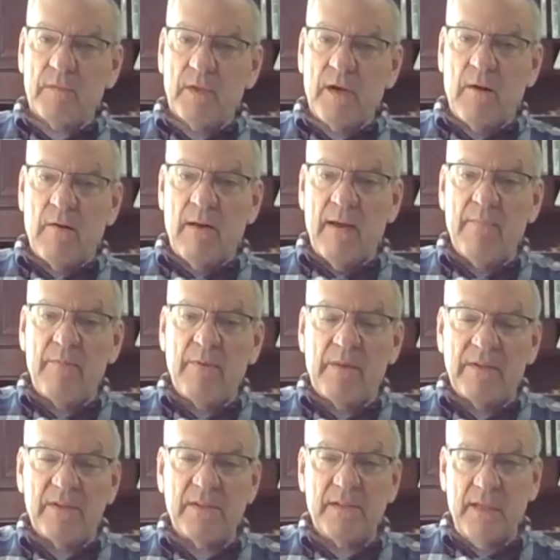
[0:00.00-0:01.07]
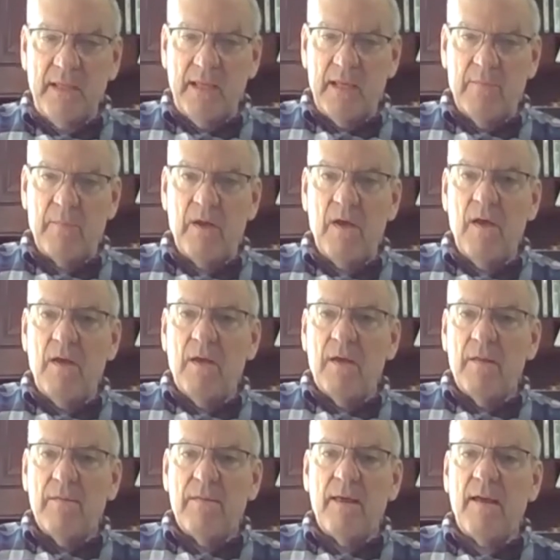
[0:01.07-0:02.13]
ambulance team,
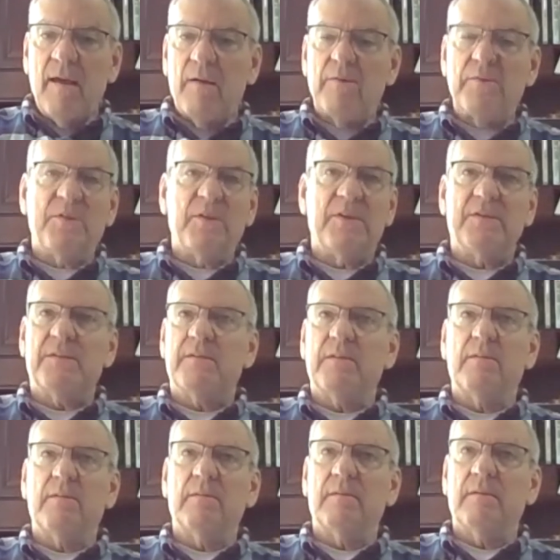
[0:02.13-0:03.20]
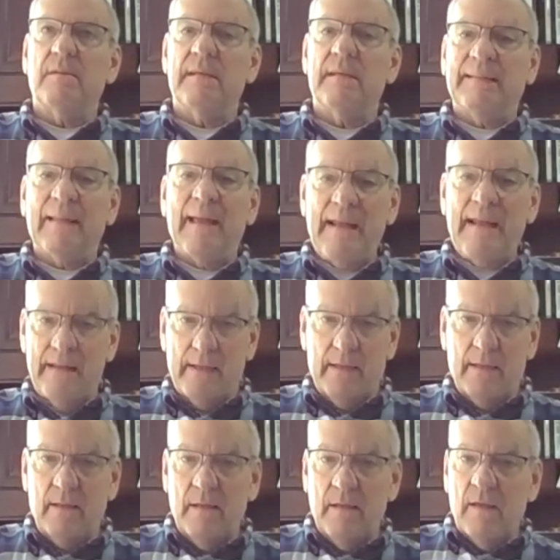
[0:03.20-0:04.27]
they are just elated,
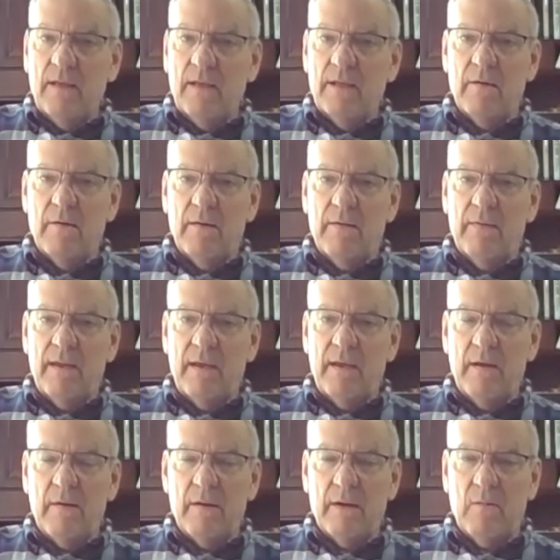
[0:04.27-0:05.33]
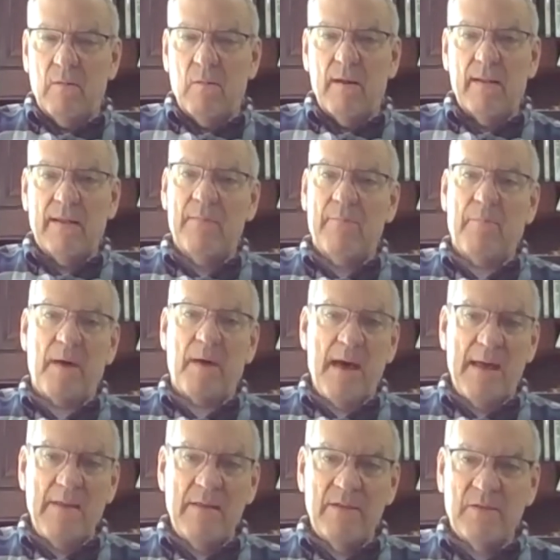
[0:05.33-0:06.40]
and they are going to want to get
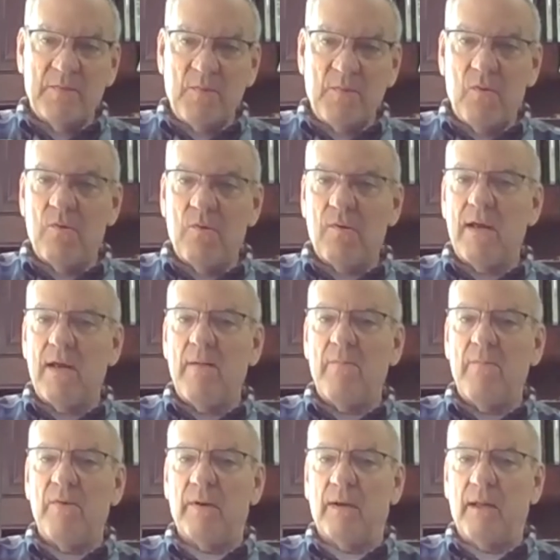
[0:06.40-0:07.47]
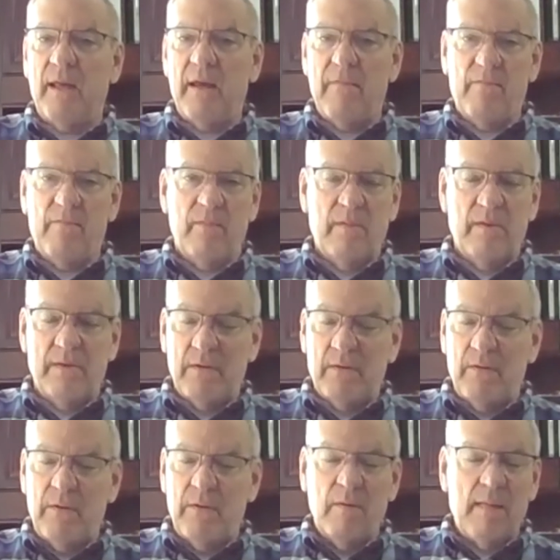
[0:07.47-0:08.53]
behind this program. They're going to have,
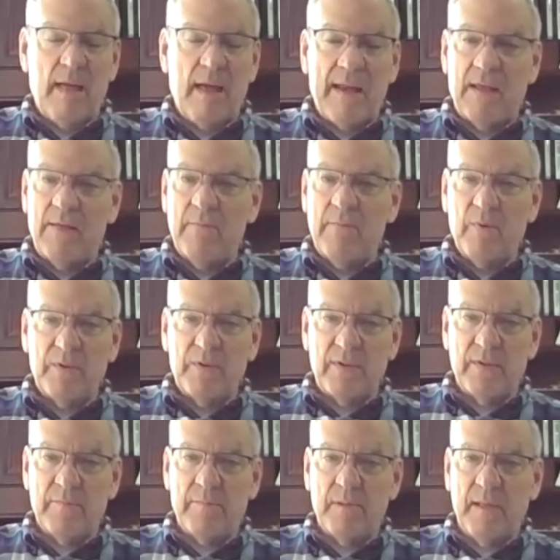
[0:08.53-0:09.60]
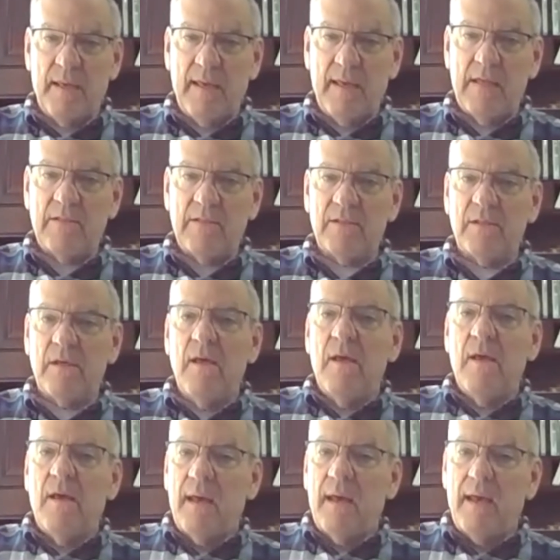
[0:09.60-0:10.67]
a lot of input to the plans
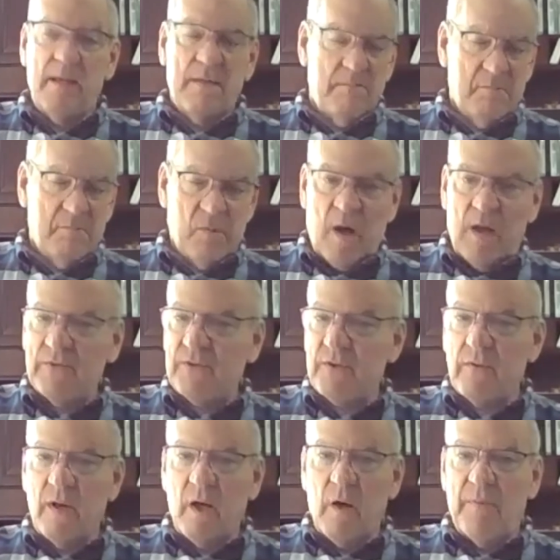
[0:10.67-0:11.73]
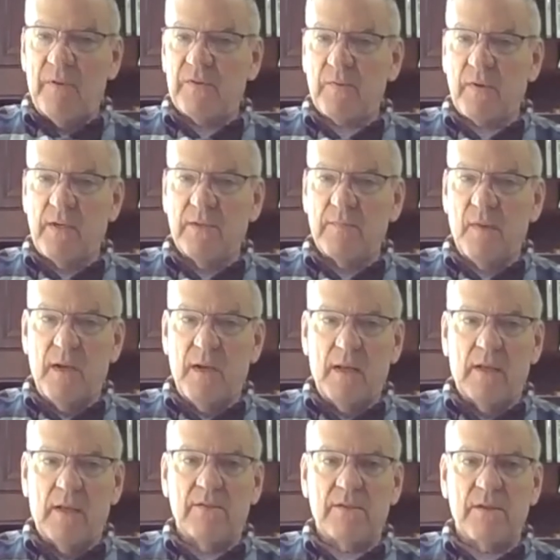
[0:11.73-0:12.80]
and also help us raise
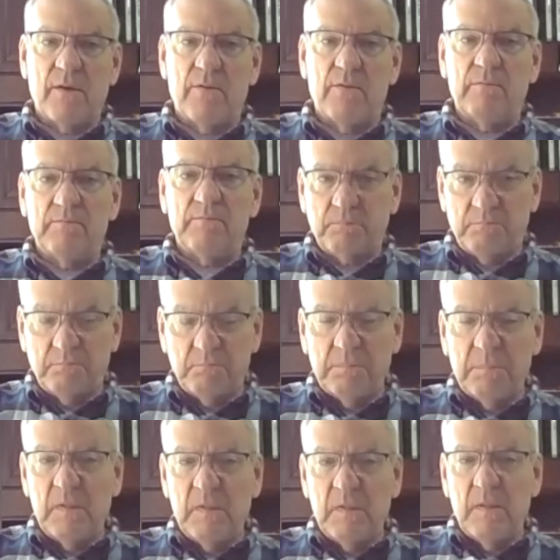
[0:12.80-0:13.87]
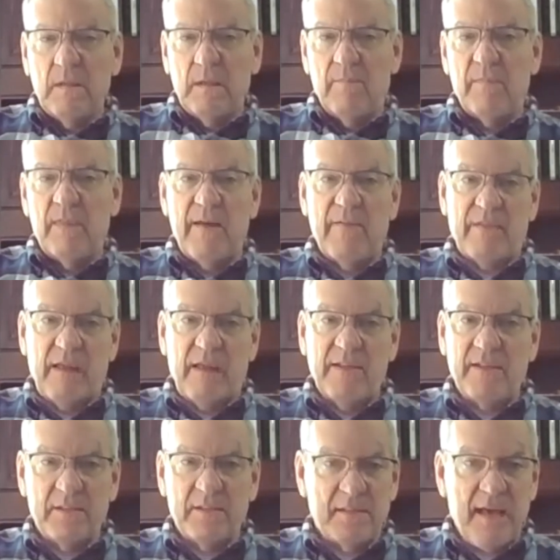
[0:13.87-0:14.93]
money. So they have
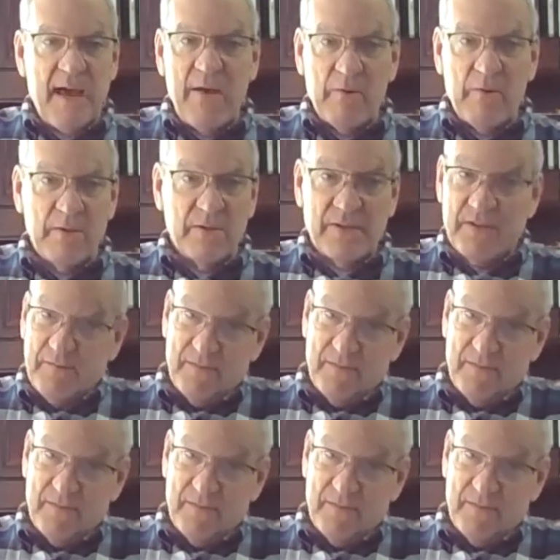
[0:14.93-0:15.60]
lights and sirens.